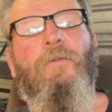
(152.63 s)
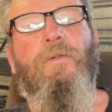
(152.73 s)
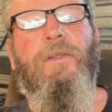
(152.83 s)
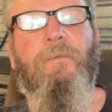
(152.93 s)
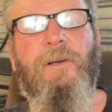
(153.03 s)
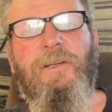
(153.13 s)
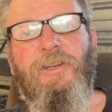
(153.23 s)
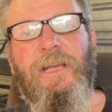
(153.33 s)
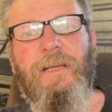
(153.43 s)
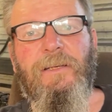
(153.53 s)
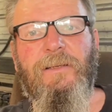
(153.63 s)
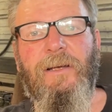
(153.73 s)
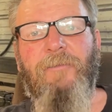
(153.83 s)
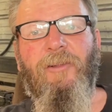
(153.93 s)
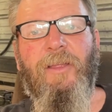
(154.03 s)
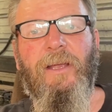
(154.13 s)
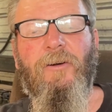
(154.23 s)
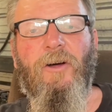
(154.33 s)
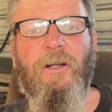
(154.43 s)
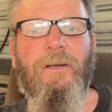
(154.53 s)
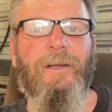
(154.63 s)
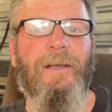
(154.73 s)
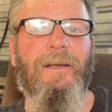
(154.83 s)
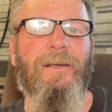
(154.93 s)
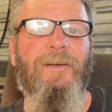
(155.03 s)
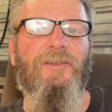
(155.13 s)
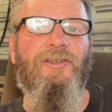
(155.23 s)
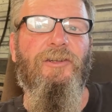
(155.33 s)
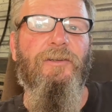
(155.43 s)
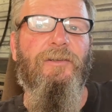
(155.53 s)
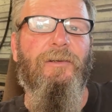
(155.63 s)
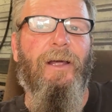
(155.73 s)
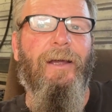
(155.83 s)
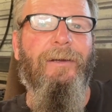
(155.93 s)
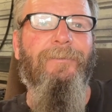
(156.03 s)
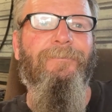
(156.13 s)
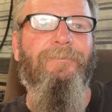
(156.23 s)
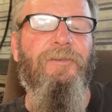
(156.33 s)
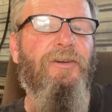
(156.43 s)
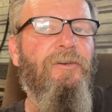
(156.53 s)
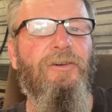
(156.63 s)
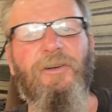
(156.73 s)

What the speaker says: With the routines and everything on it, it is just like, you